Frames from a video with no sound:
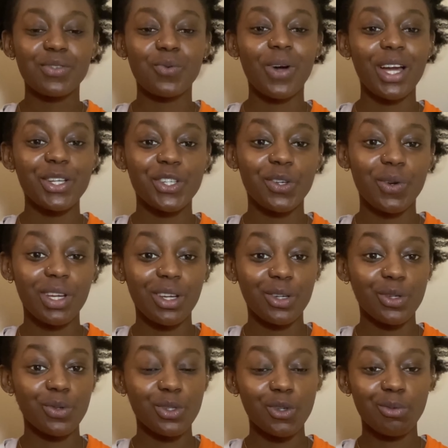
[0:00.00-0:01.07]
why you should create your
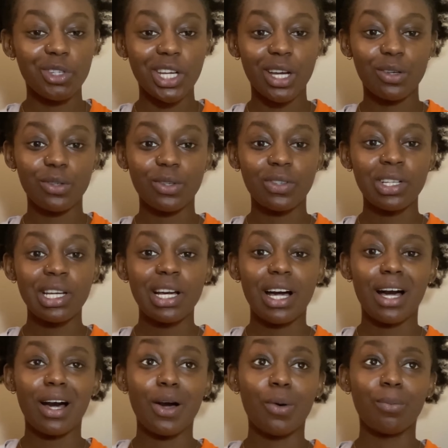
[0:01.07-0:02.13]
YouTube channel.
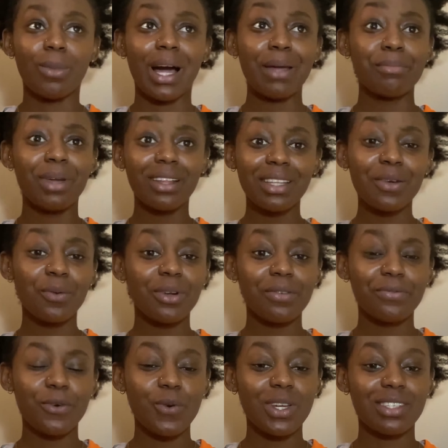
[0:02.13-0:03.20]
I mainly want
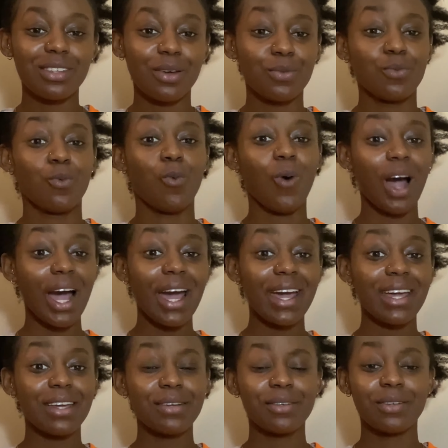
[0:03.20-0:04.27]
to focus on
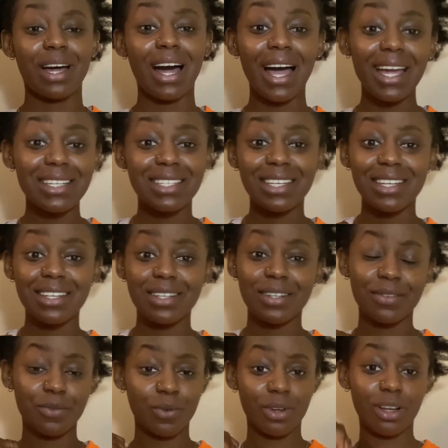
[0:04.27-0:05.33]
why I did
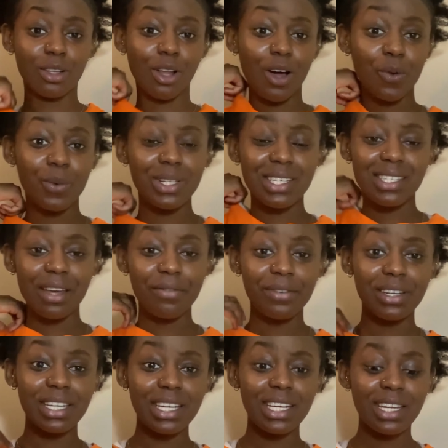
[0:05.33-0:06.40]
along with
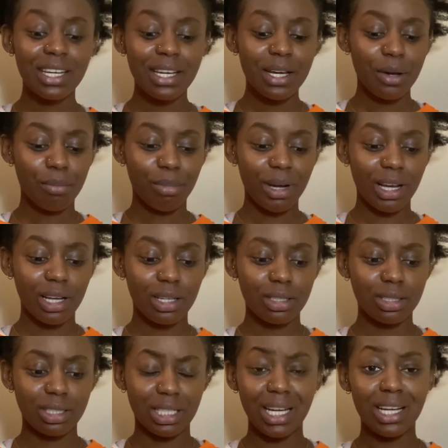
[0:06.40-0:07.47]
Stephanie, but
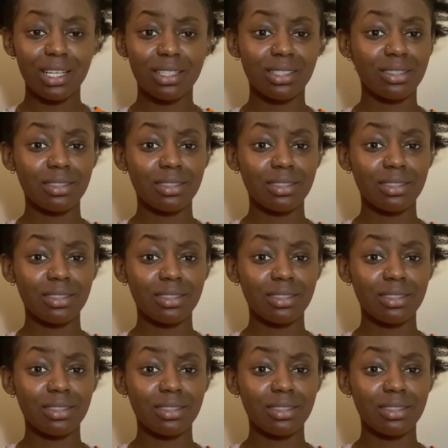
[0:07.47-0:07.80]
yeah,